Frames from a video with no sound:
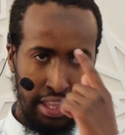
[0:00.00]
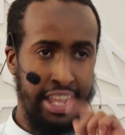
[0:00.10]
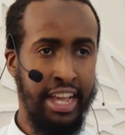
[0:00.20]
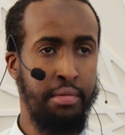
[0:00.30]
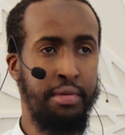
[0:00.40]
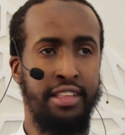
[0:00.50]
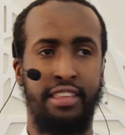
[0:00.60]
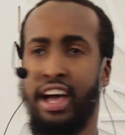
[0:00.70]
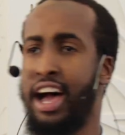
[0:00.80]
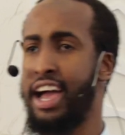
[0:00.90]
Then Yahya ibn Ma'in
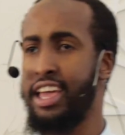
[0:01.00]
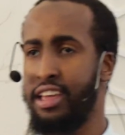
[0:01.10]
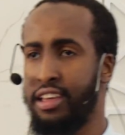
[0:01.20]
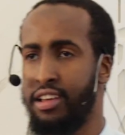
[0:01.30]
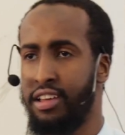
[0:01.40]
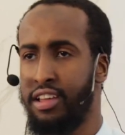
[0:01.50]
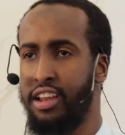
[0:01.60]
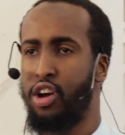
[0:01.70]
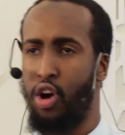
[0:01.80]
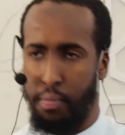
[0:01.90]
said, I
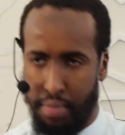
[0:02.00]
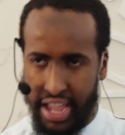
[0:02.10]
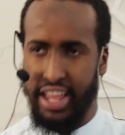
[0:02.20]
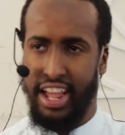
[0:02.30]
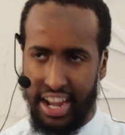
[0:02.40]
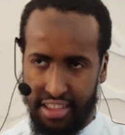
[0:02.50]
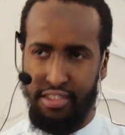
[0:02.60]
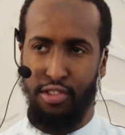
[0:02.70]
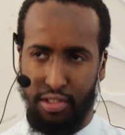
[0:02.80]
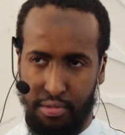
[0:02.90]
obey and I
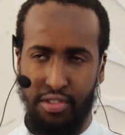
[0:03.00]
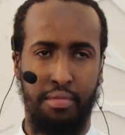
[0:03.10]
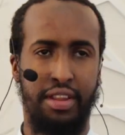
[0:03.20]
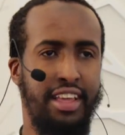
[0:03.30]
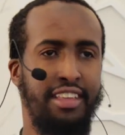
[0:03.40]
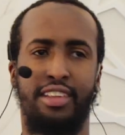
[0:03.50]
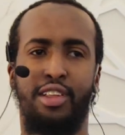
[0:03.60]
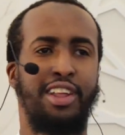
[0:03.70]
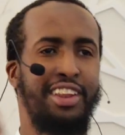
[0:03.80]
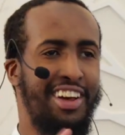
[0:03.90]
listen to the Muslim leader. He said,
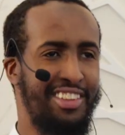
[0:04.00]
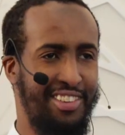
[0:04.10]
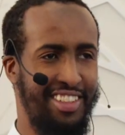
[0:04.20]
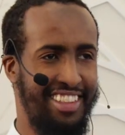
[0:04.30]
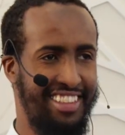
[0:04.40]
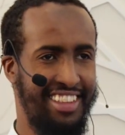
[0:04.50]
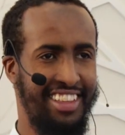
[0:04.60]
I didn't ask you that.